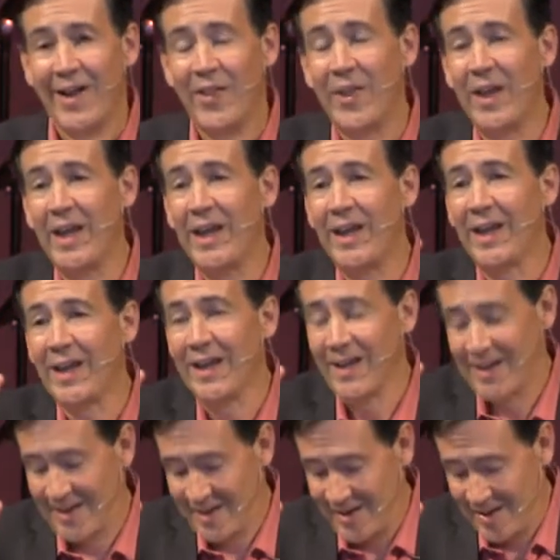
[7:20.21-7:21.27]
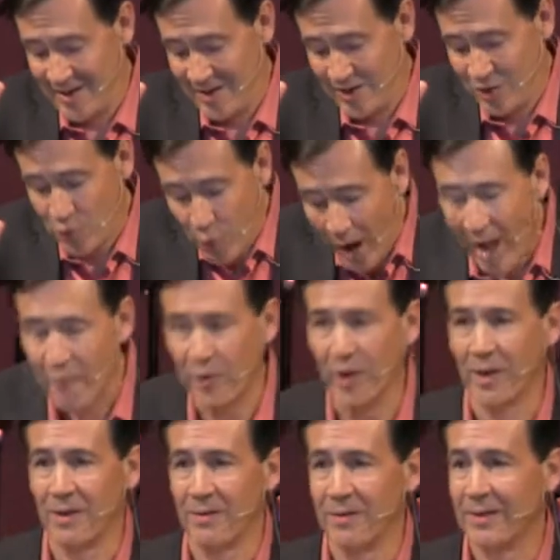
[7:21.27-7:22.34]
The
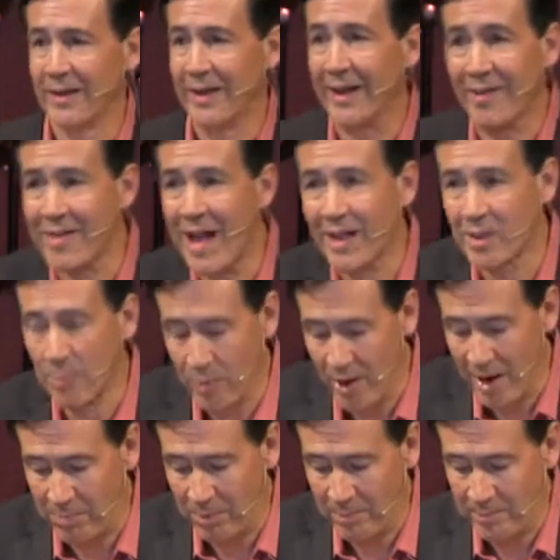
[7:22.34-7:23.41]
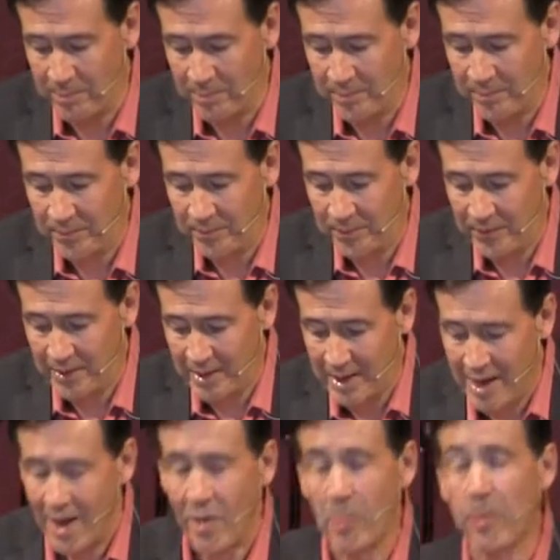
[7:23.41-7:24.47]
traffic is not the problem.
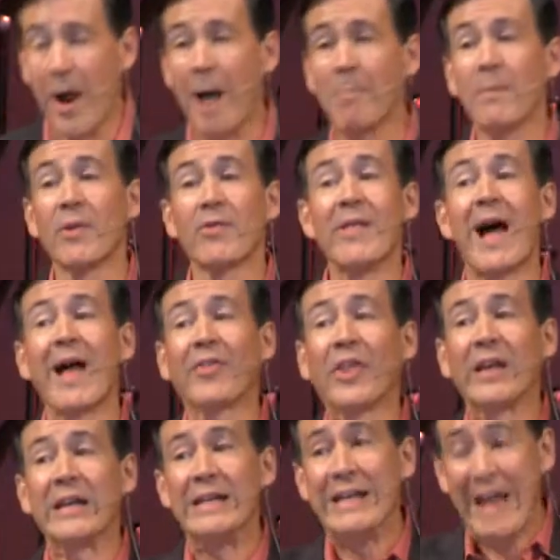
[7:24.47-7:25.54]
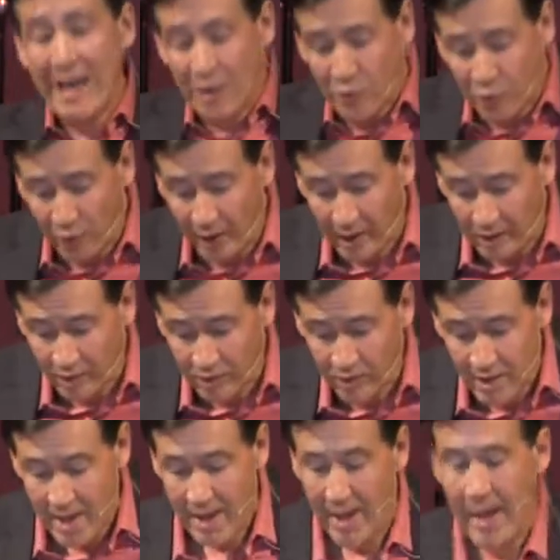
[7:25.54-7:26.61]
The problem is not that
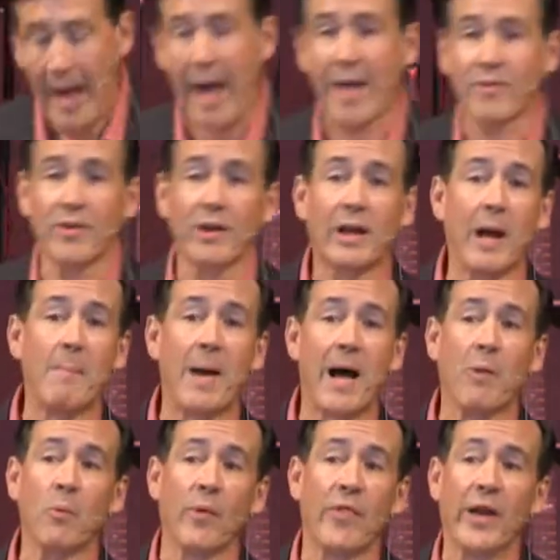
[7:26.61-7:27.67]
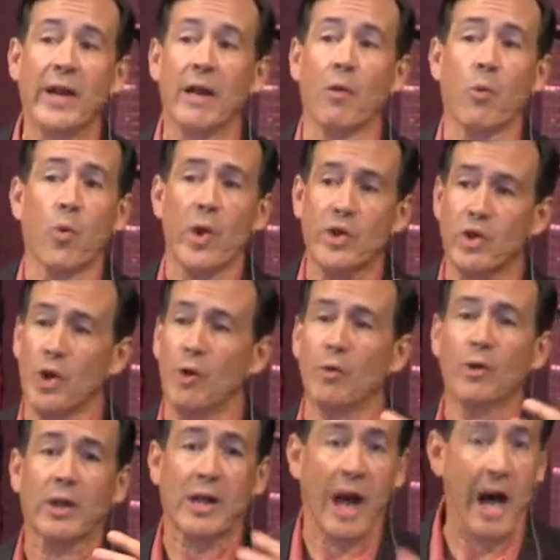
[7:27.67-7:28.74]
Netflix hasn't come out with any
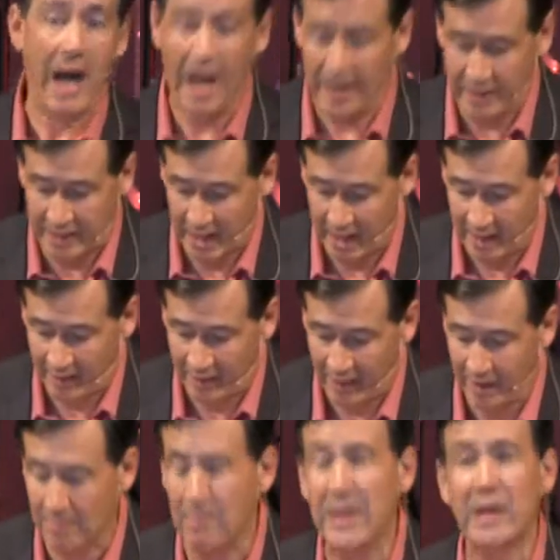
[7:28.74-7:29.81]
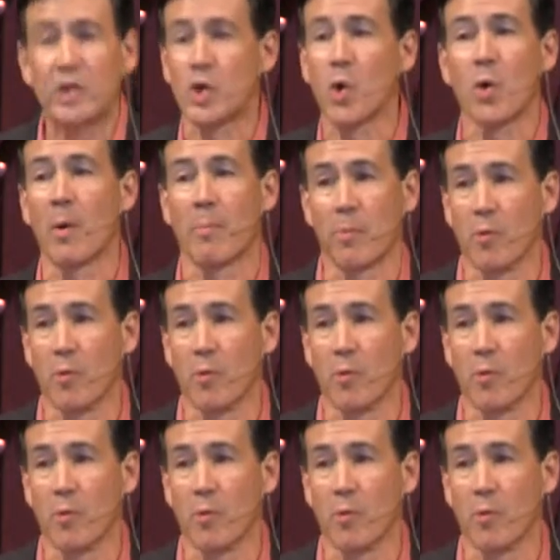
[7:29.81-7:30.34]
original content that meets your